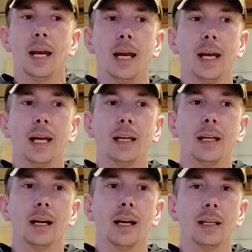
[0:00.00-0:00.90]
and
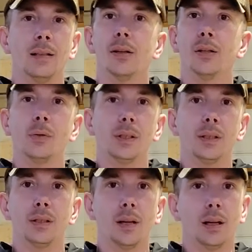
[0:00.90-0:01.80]
I tell you, it's
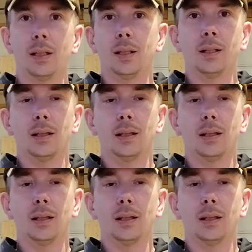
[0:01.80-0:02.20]
solid.